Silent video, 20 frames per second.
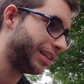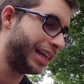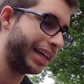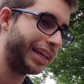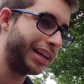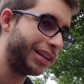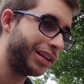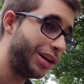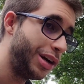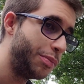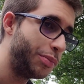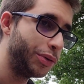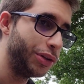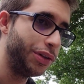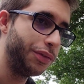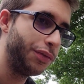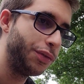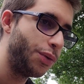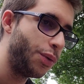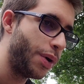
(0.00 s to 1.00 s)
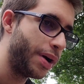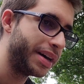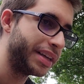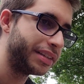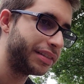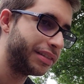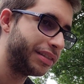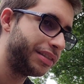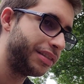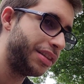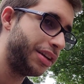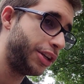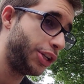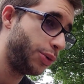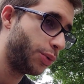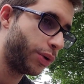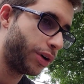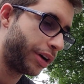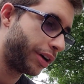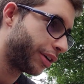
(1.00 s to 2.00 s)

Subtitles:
a couple of quests, the new